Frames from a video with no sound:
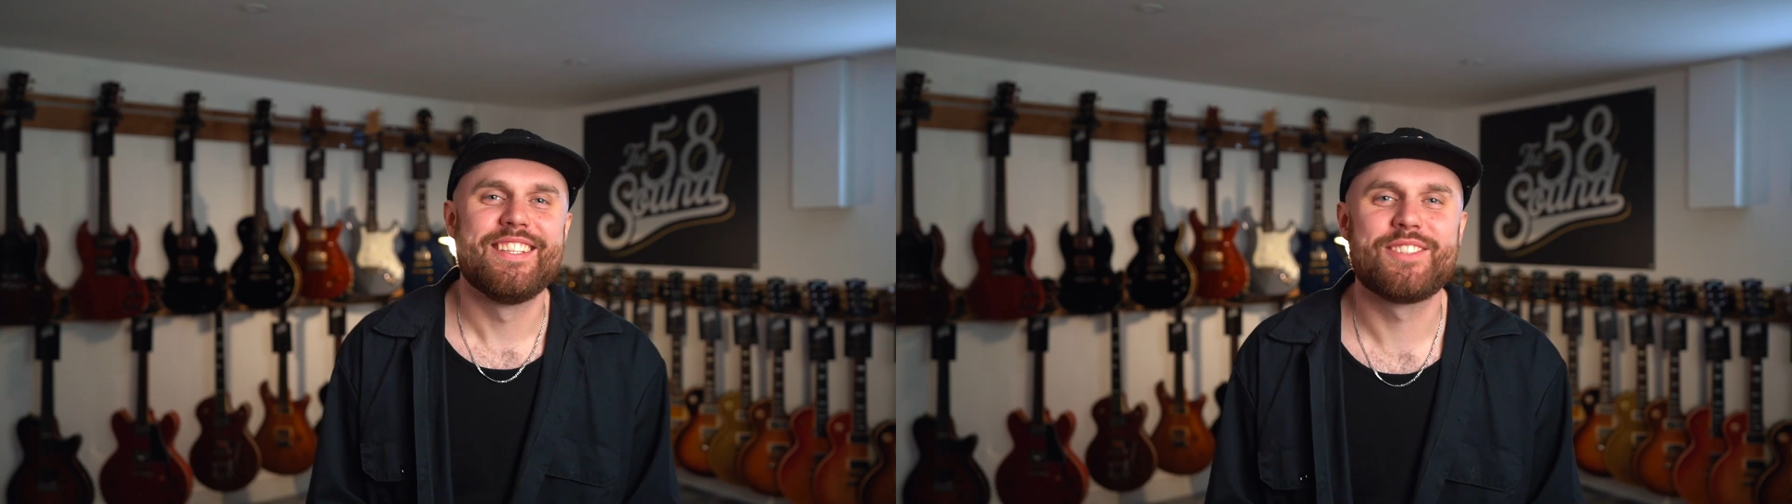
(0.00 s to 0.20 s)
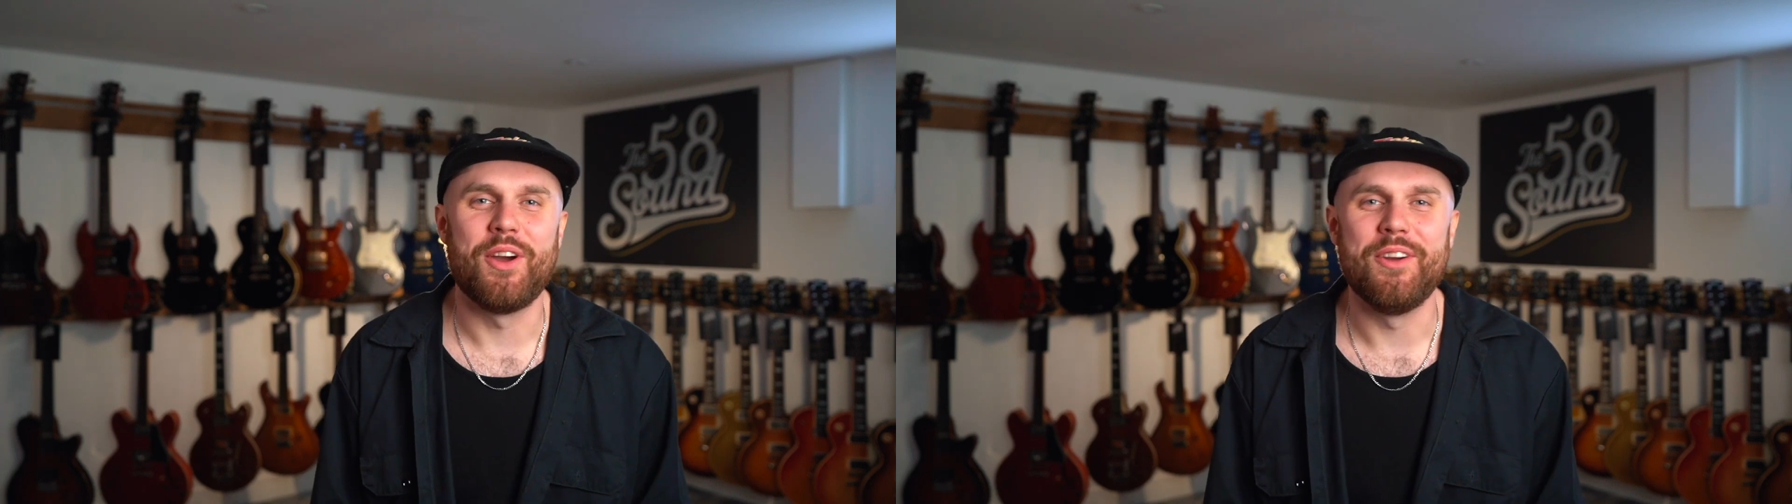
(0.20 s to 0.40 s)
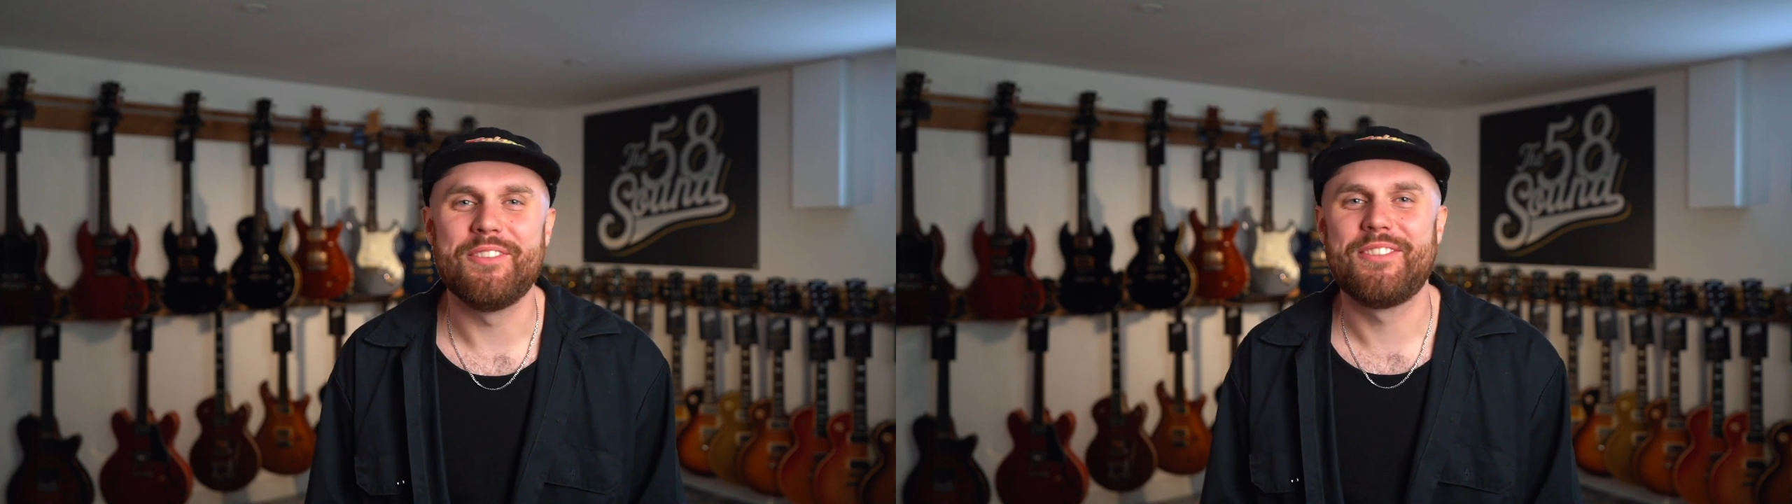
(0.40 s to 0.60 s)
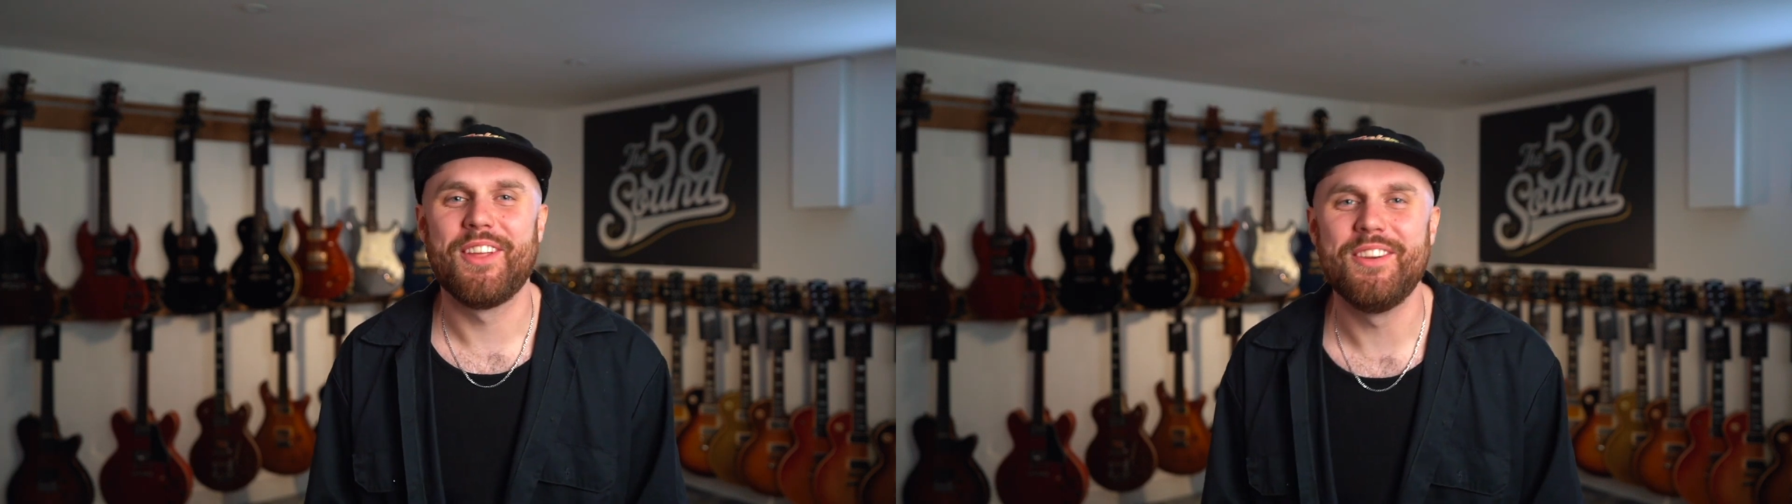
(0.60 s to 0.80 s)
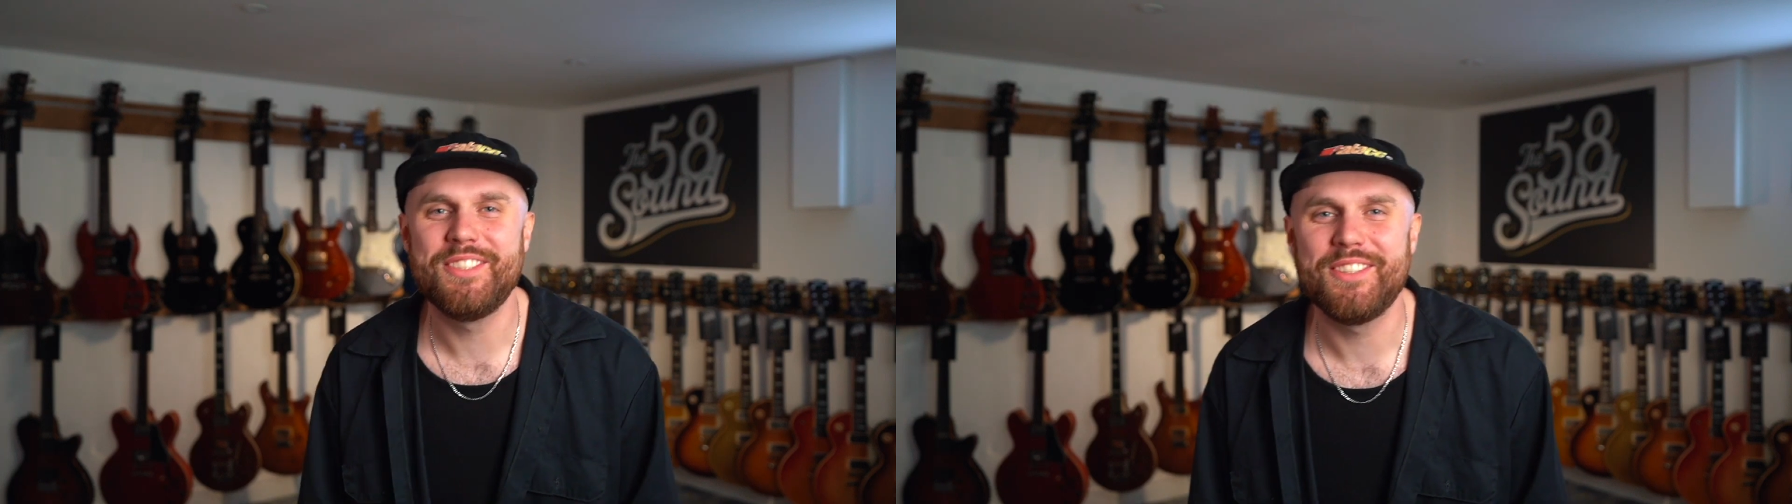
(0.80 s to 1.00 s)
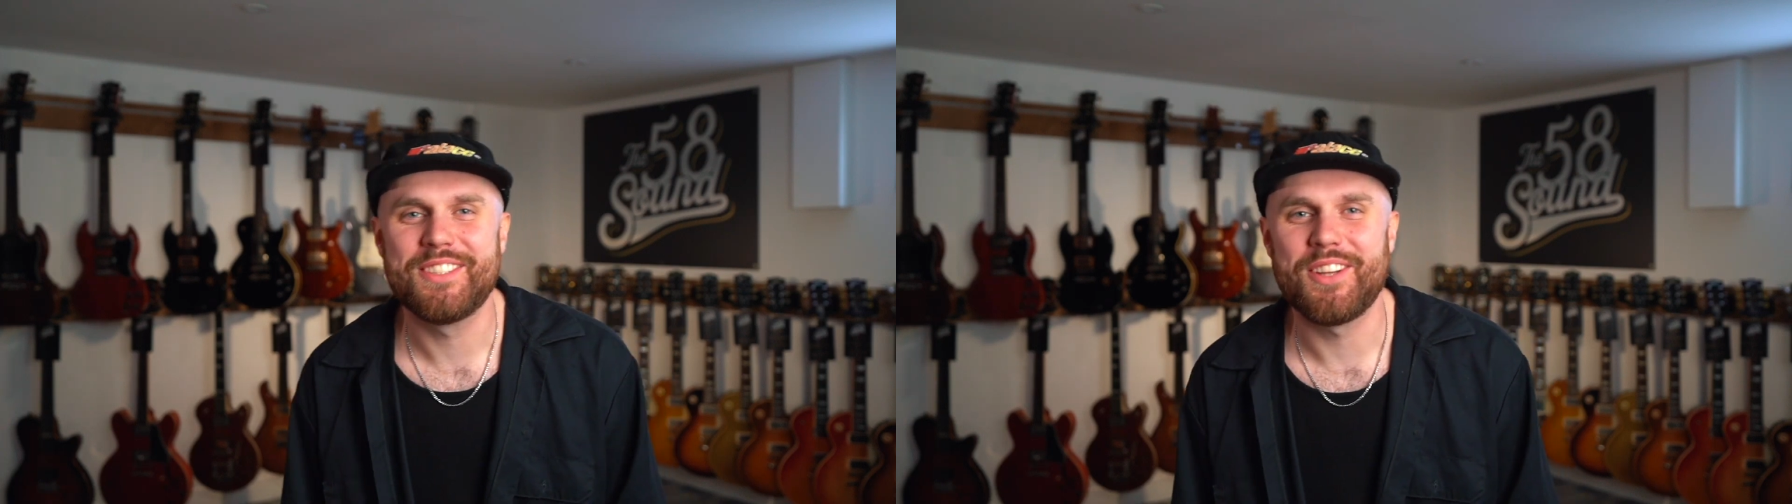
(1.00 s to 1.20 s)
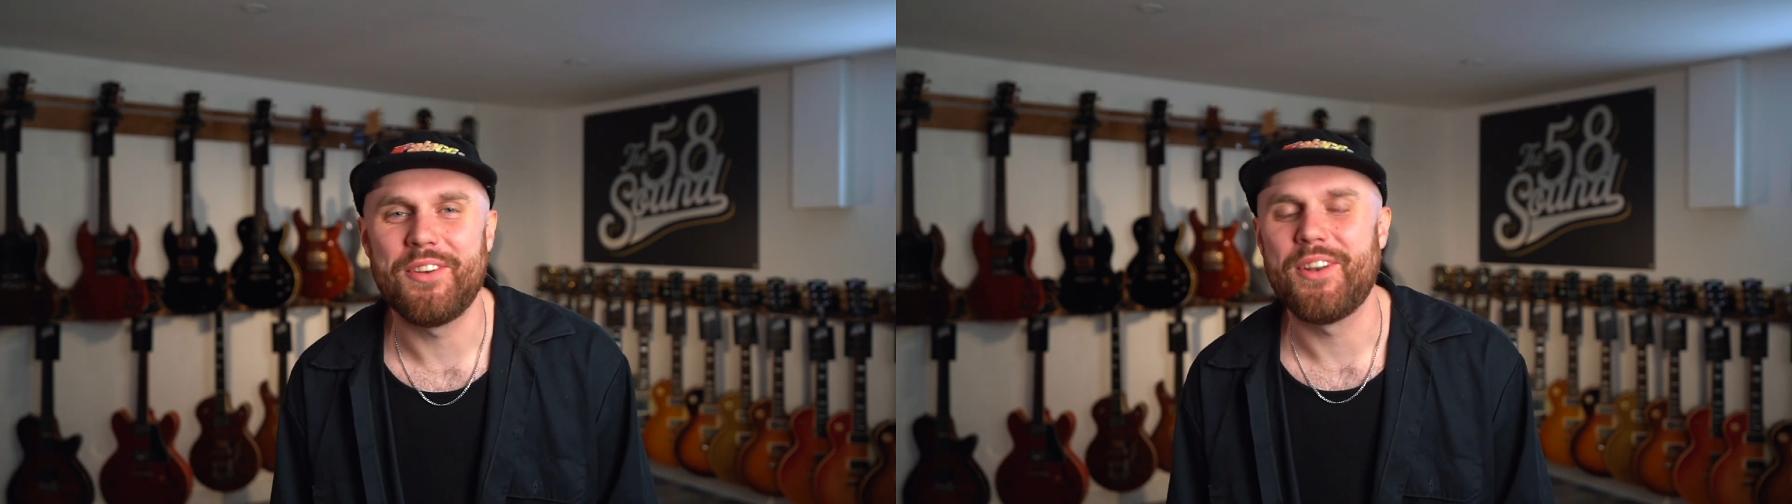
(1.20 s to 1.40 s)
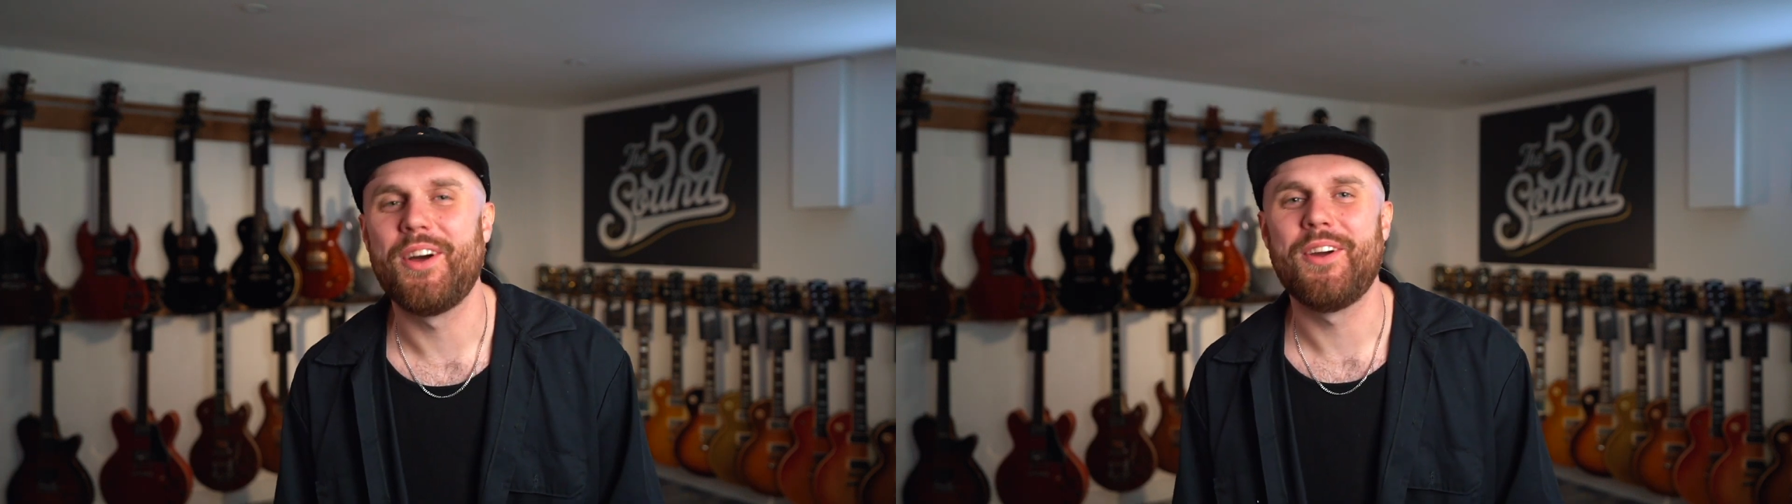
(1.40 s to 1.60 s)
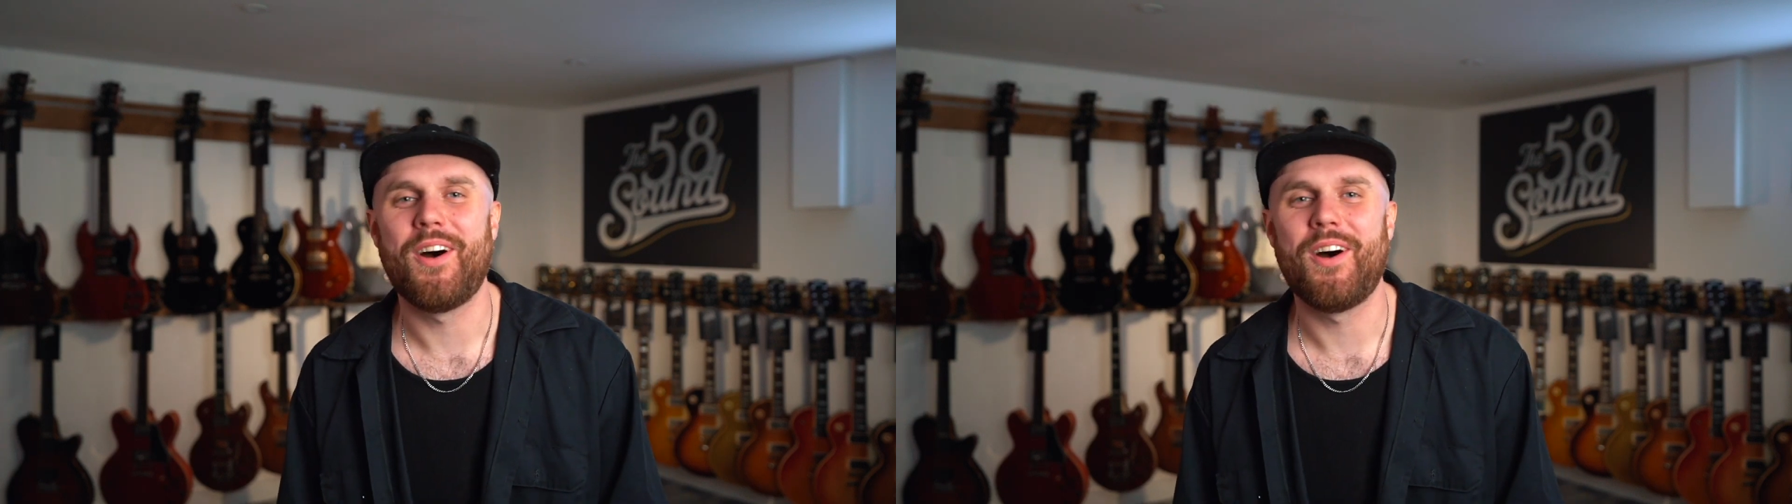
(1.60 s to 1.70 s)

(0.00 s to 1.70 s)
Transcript: So for those of you that don't know,